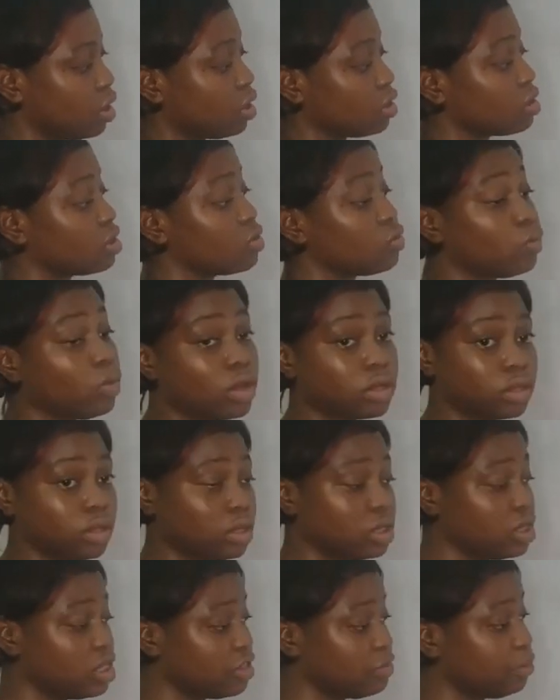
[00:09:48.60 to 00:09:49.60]
that is work
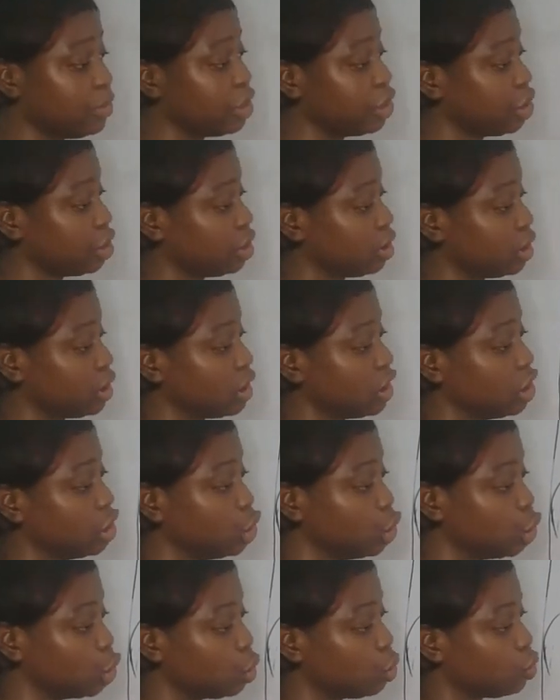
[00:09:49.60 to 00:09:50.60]
done, is measured
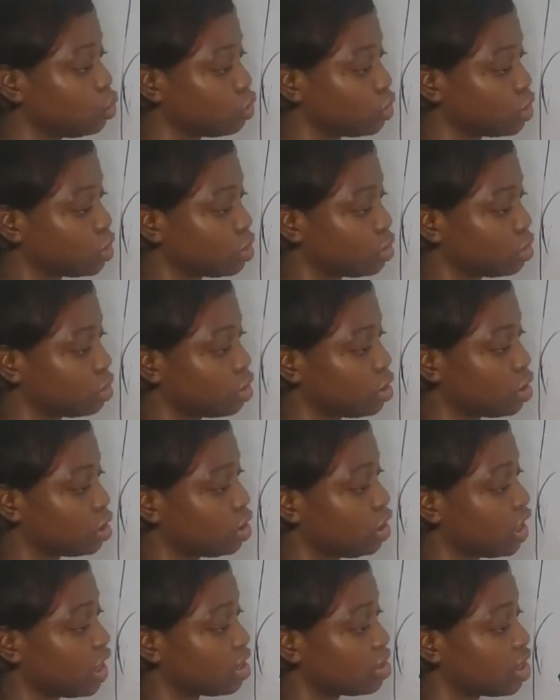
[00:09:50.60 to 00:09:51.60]
in joules.
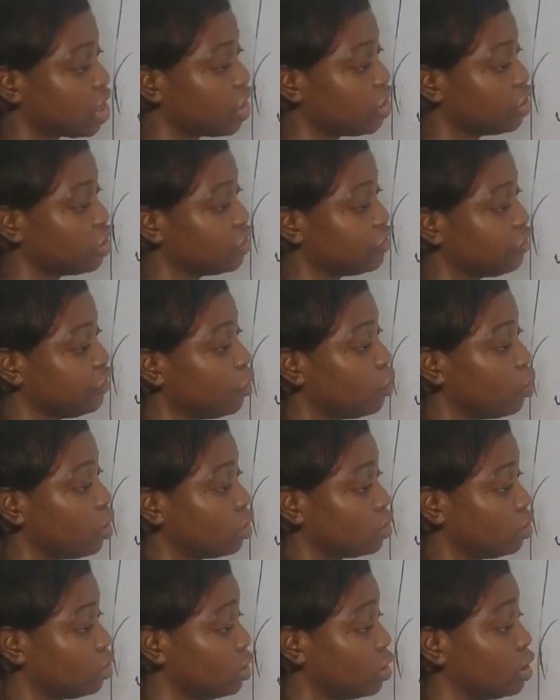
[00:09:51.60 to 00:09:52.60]
The SI unit for
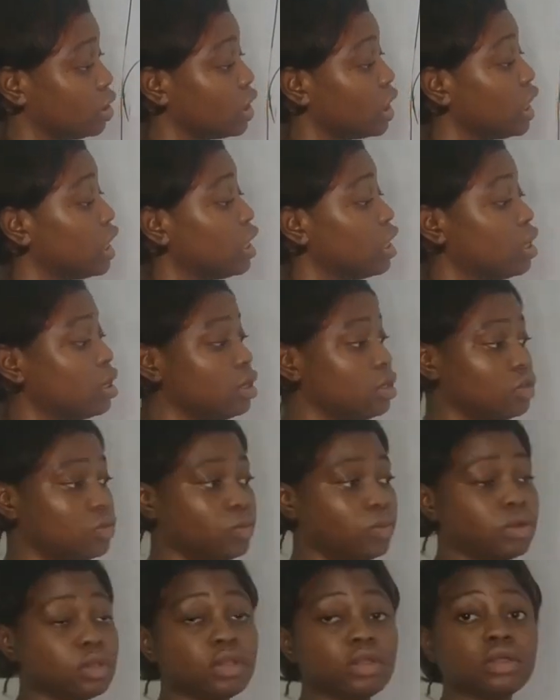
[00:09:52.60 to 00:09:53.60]
work done
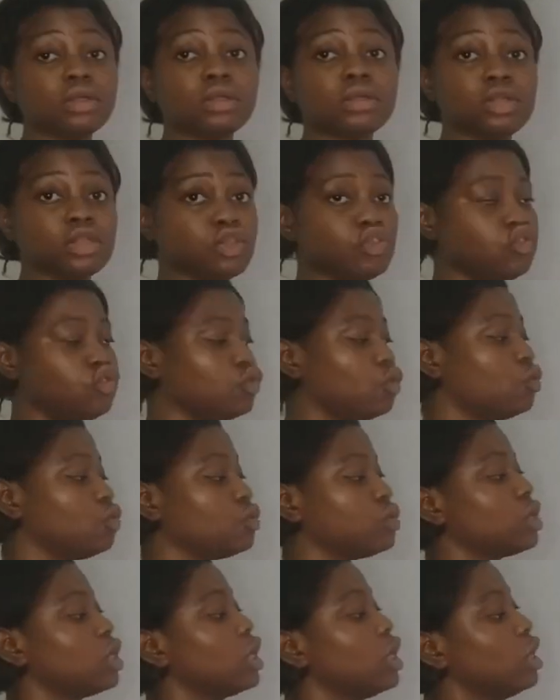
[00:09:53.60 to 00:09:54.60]
is what?
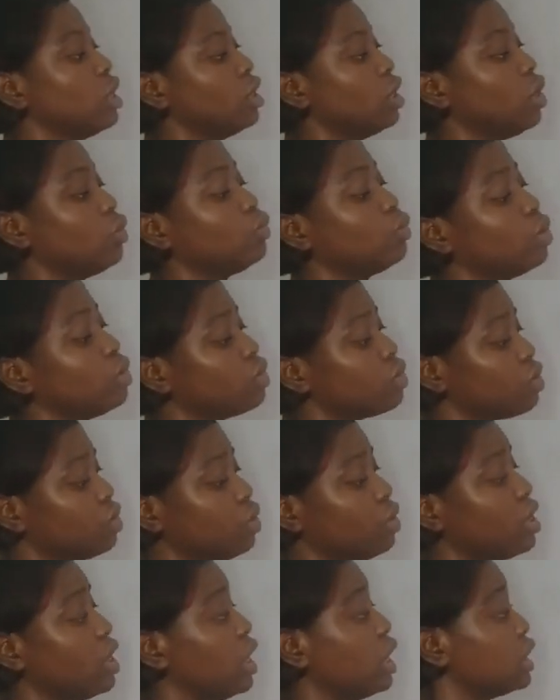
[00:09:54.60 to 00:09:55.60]
Now, we want to
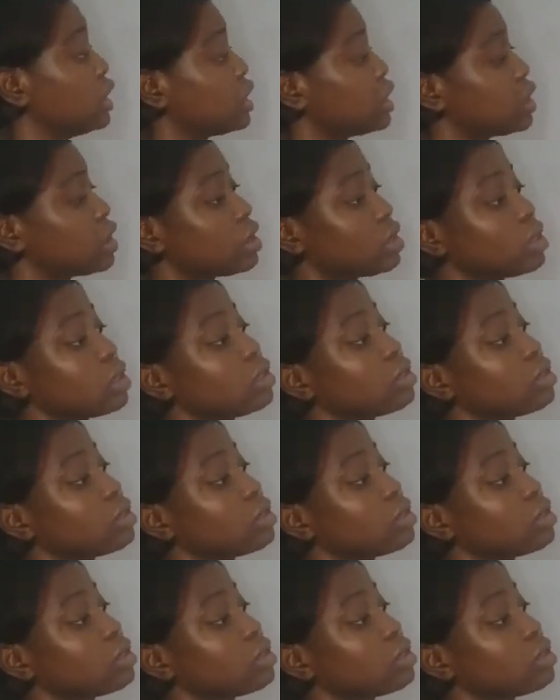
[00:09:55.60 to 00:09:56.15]
look at